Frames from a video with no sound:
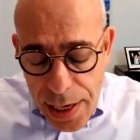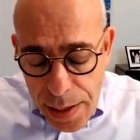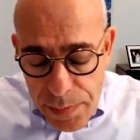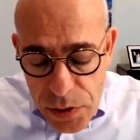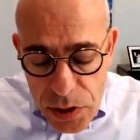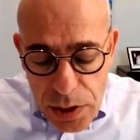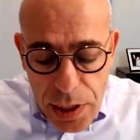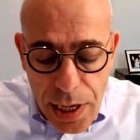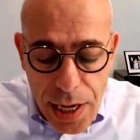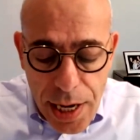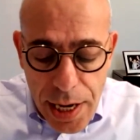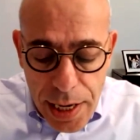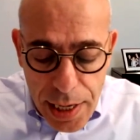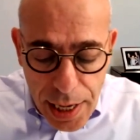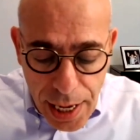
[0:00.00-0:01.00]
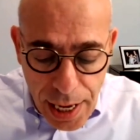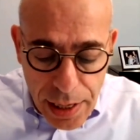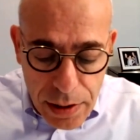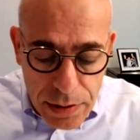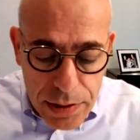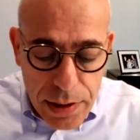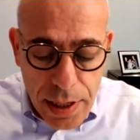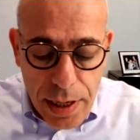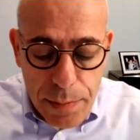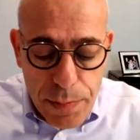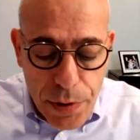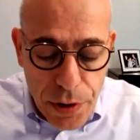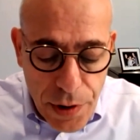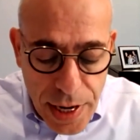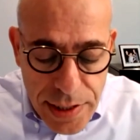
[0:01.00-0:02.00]
Come July and
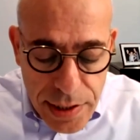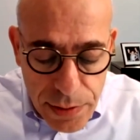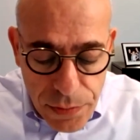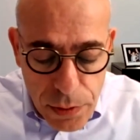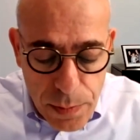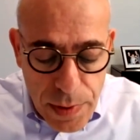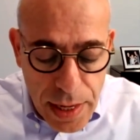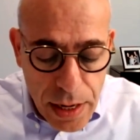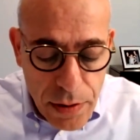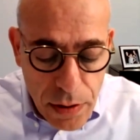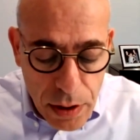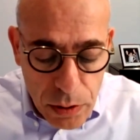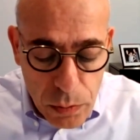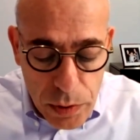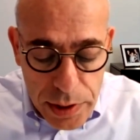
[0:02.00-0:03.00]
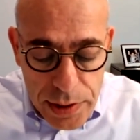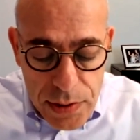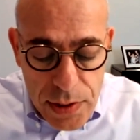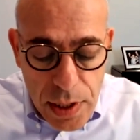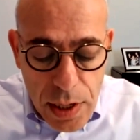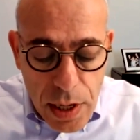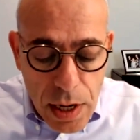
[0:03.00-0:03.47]
progressing from there onwards,